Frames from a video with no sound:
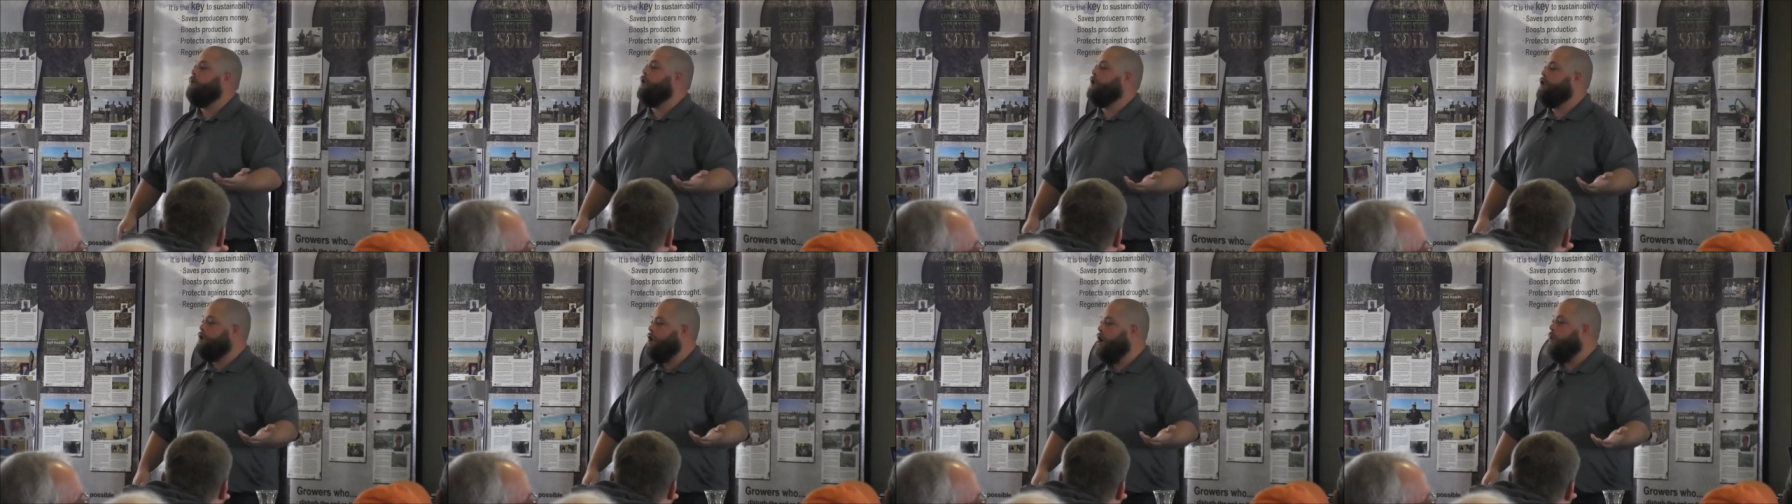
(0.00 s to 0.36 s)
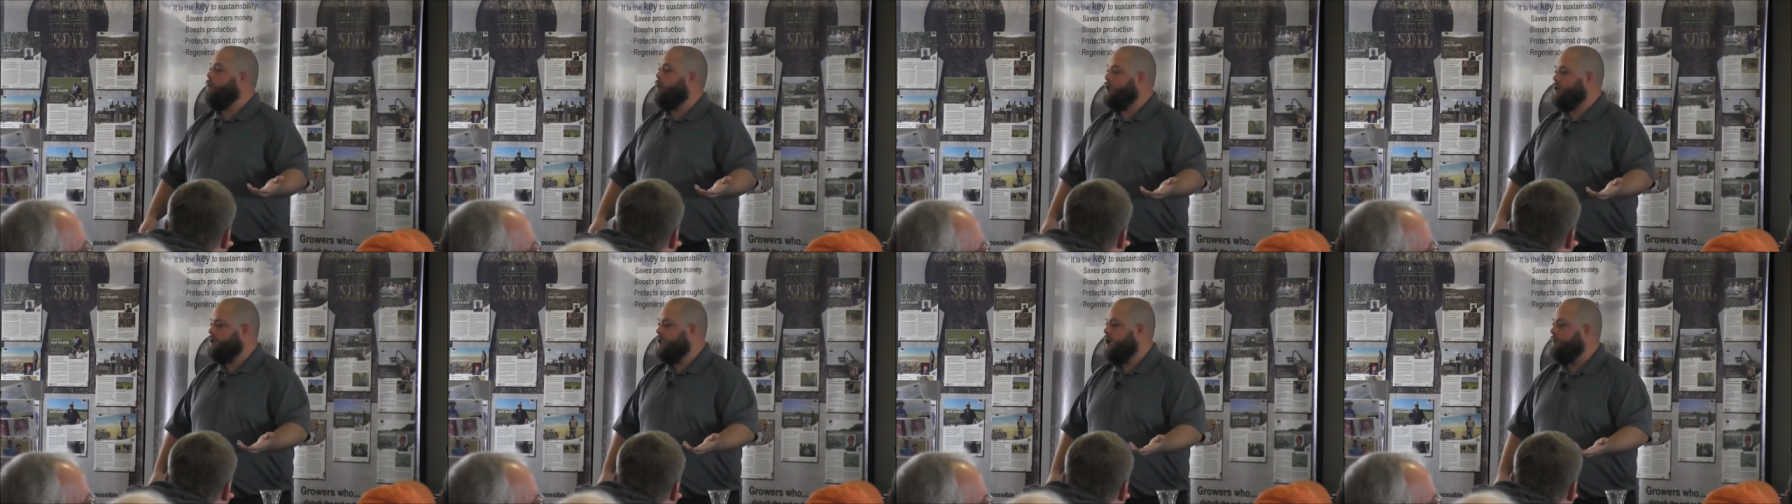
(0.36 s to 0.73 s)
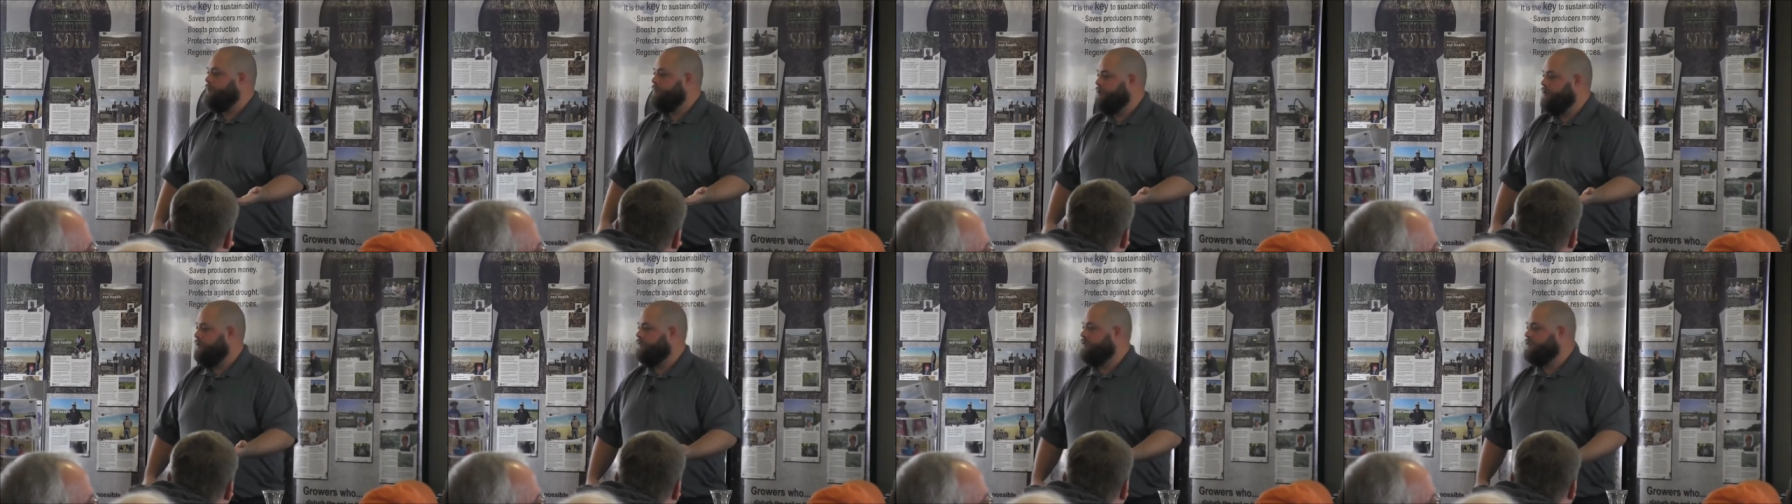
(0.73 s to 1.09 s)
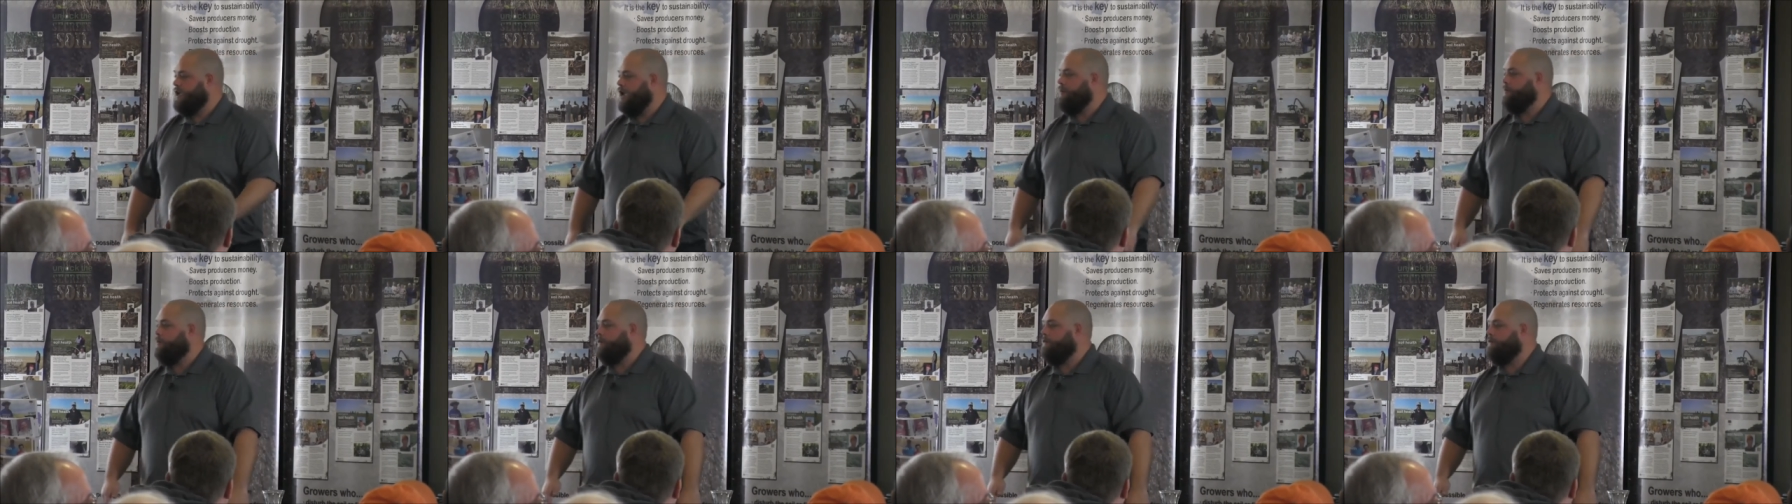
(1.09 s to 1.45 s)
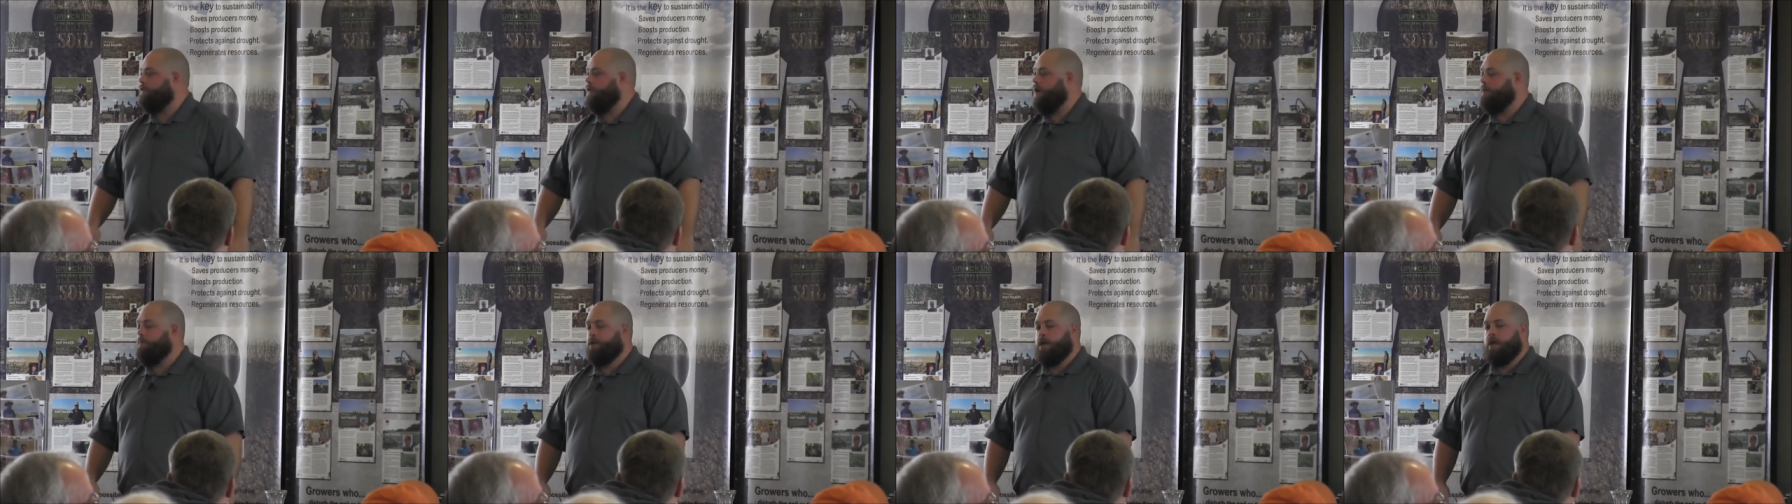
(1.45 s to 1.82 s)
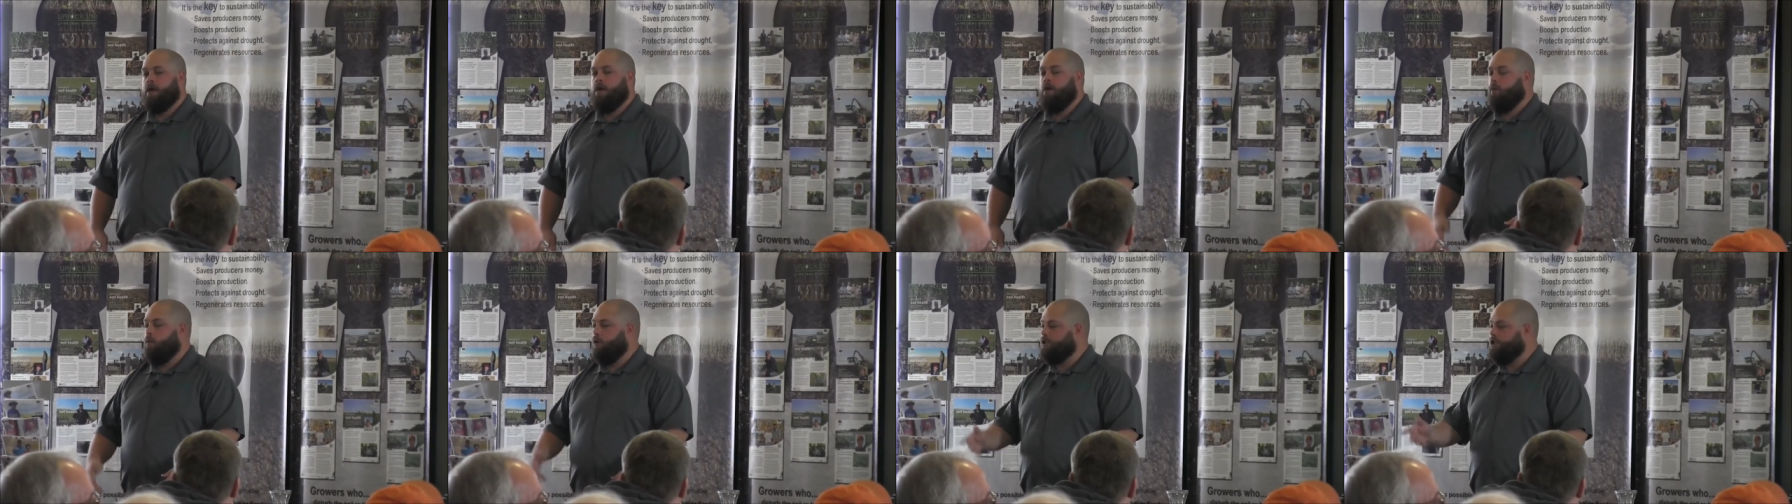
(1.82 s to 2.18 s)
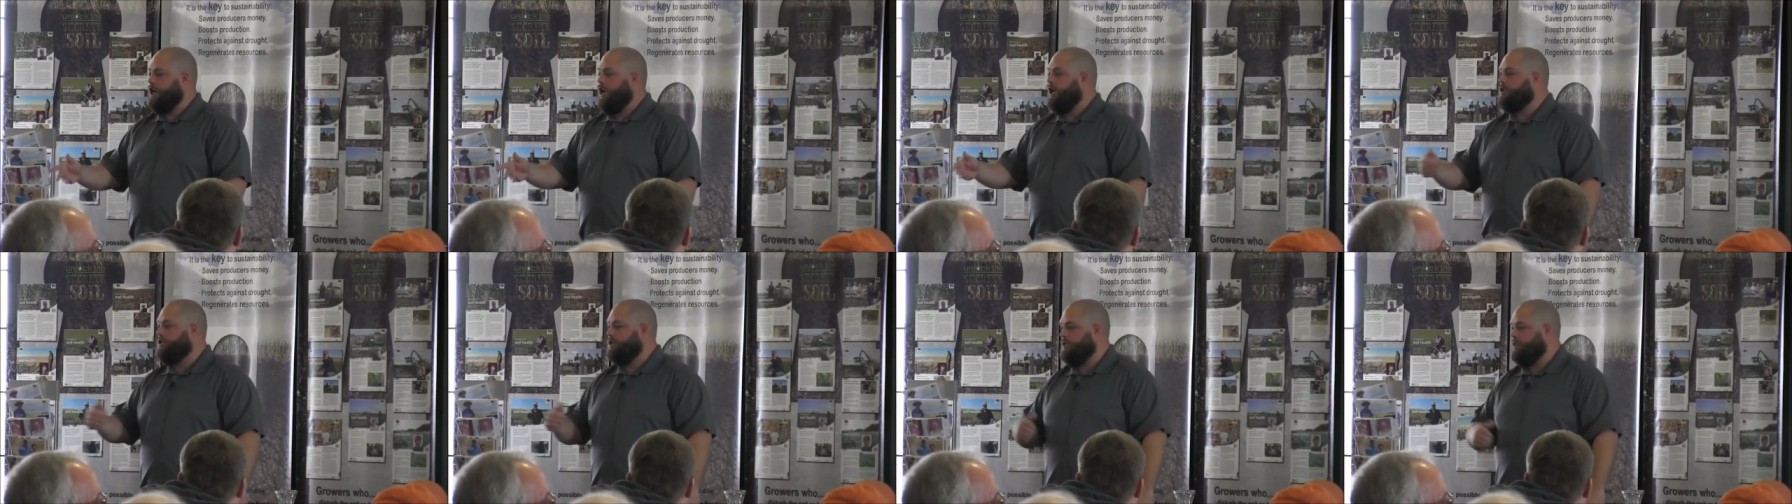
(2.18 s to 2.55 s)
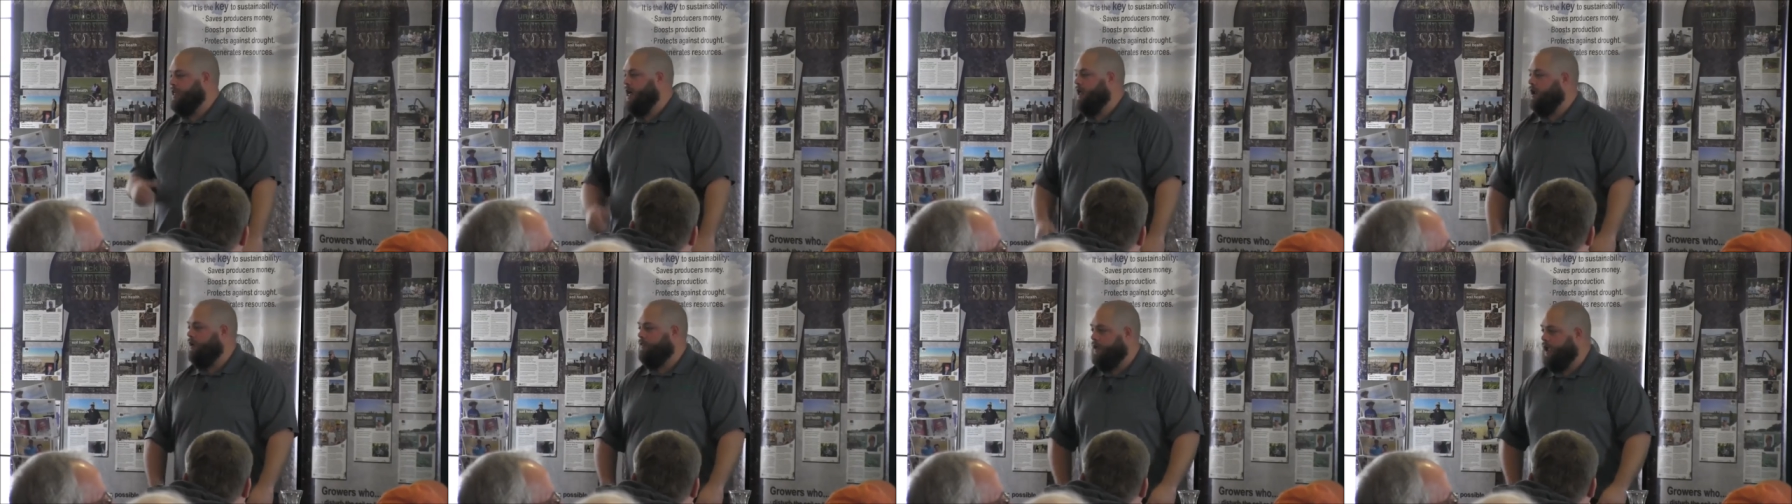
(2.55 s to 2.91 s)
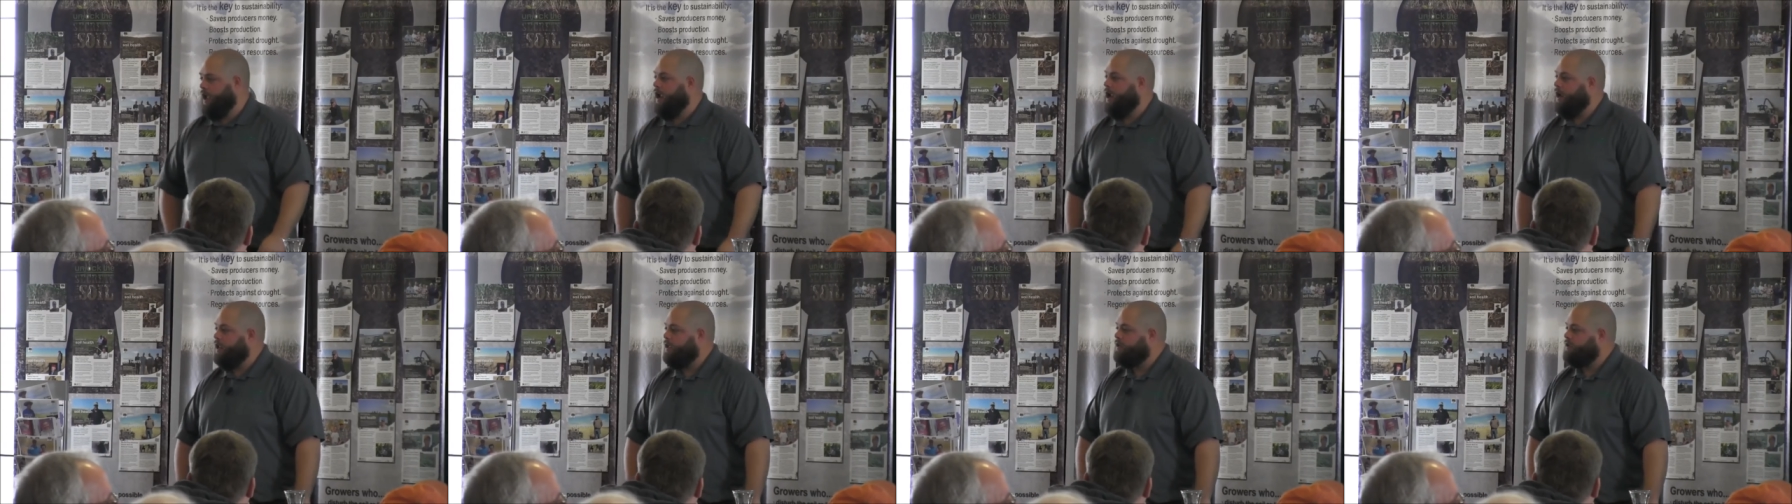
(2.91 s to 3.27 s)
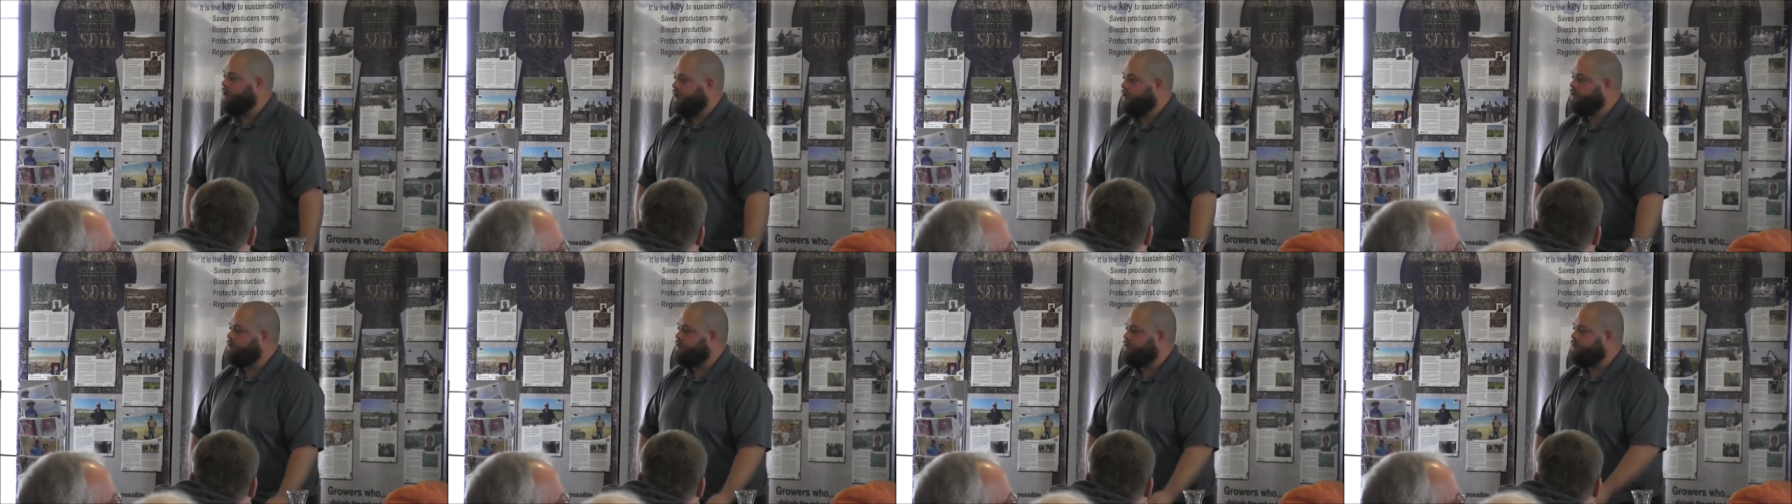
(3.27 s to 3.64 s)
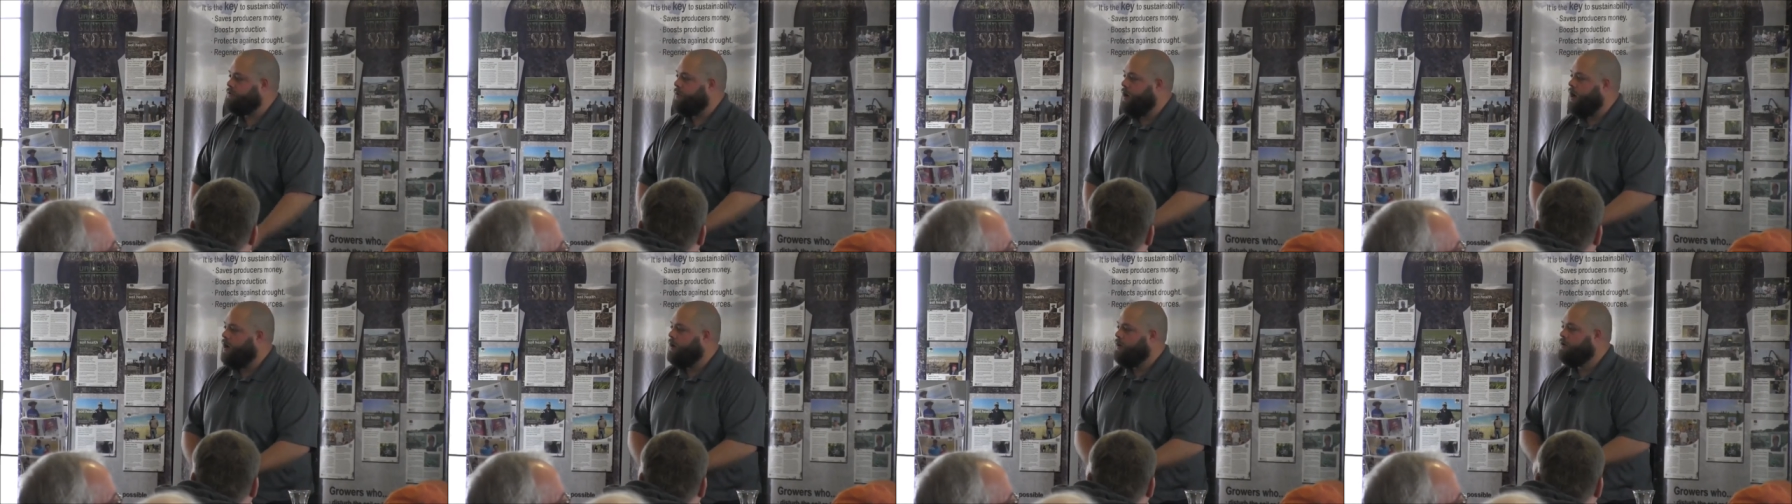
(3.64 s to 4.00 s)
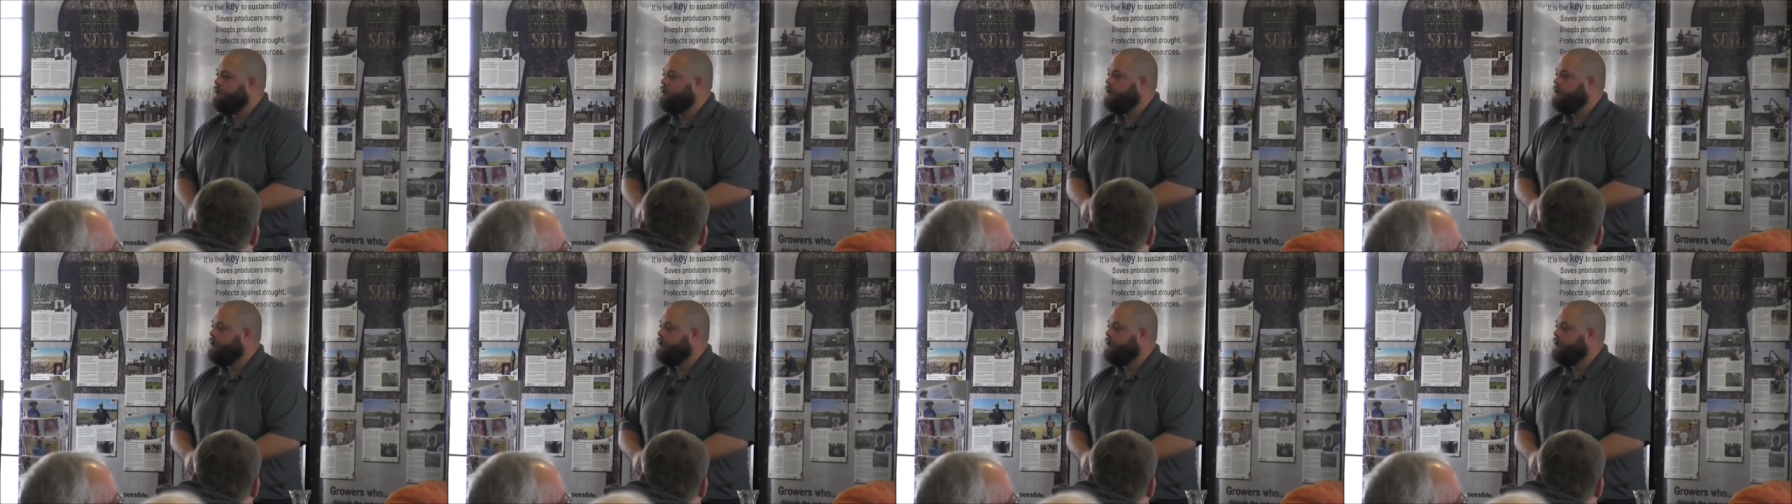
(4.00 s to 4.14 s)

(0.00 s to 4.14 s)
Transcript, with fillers: want to know what depth you've sampled from. We're changing that on the Haney test as well.